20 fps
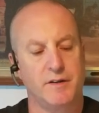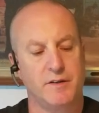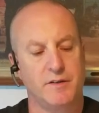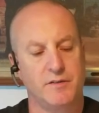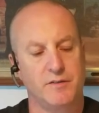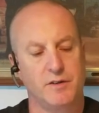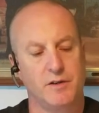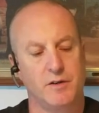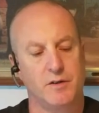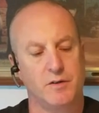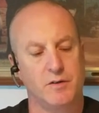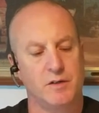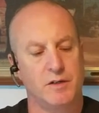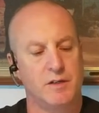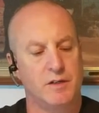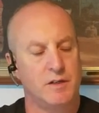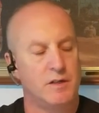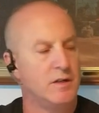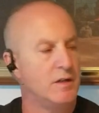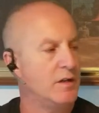So
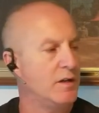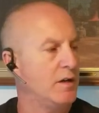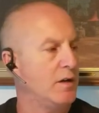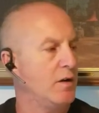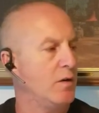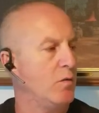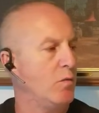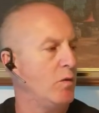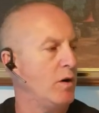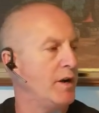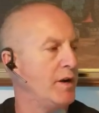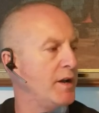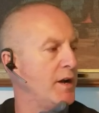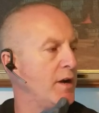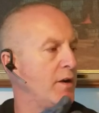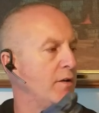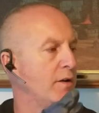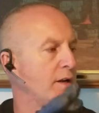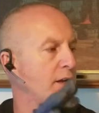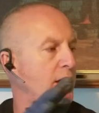why
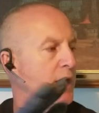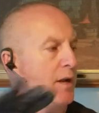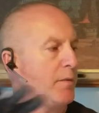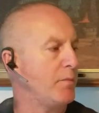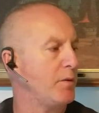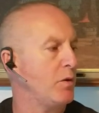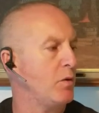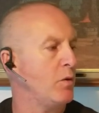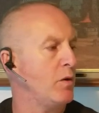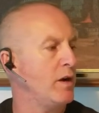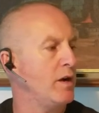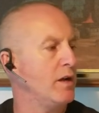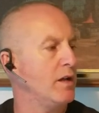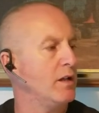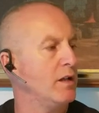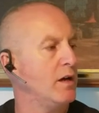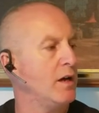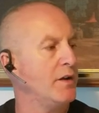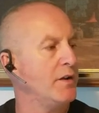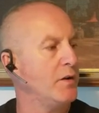not keep
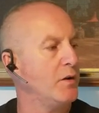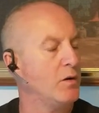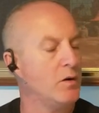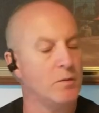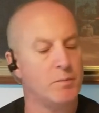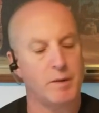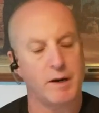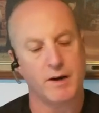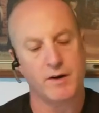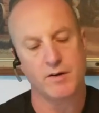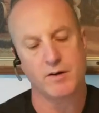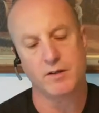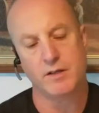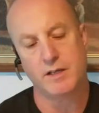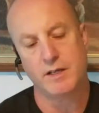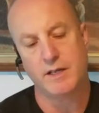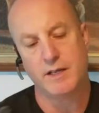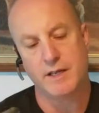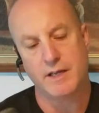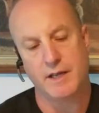oil on the whole
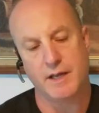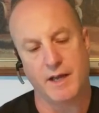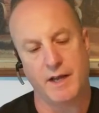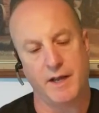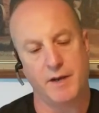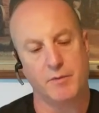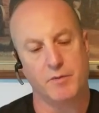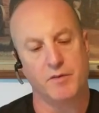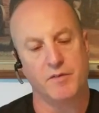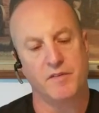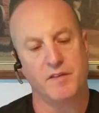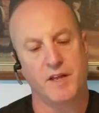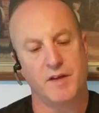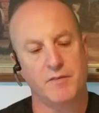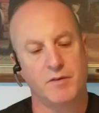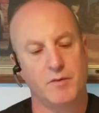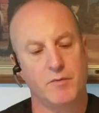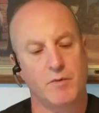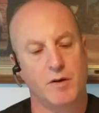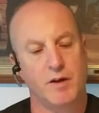barrel and it will
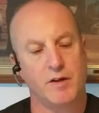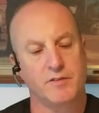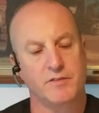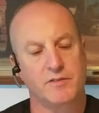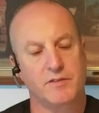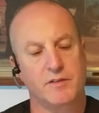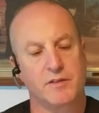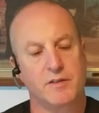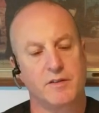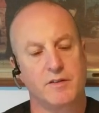never rust.